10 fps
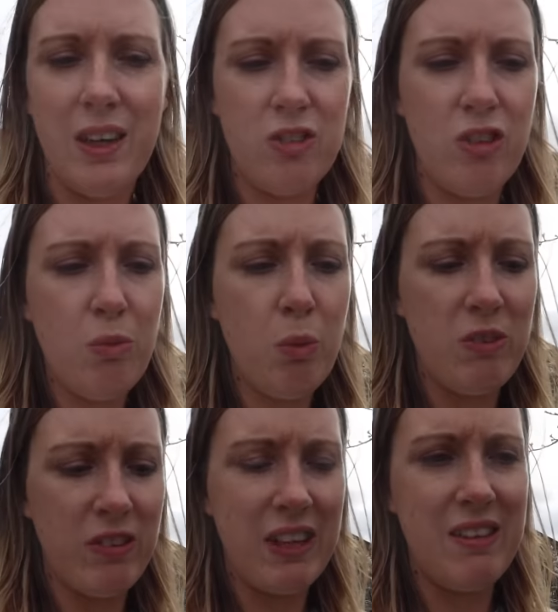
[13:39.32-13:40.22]
I just
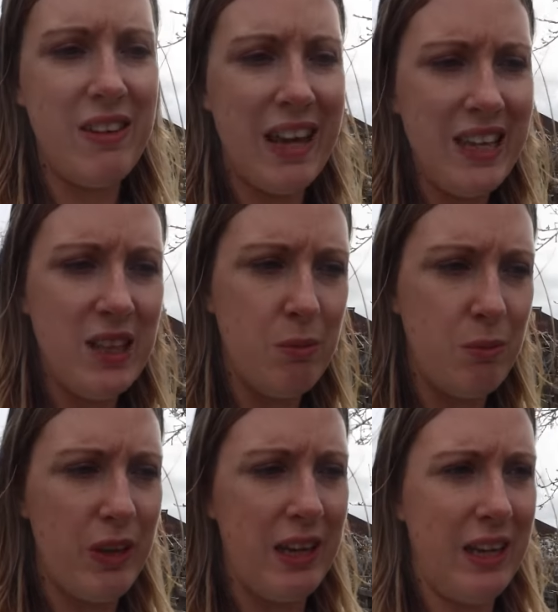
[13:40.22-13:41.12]
want to contain
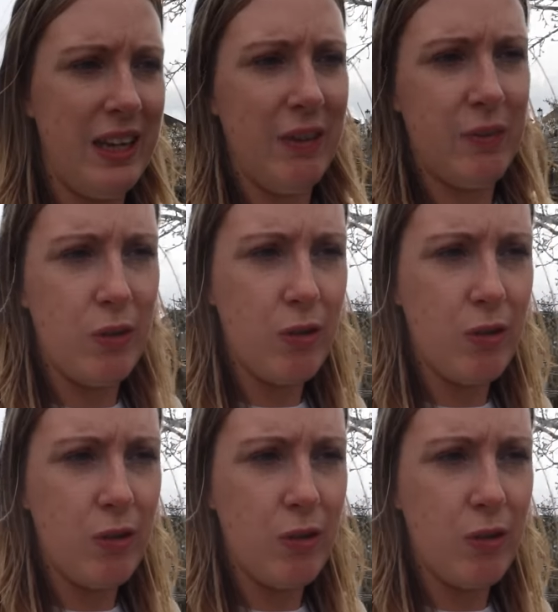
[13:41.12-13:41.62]
them really and have them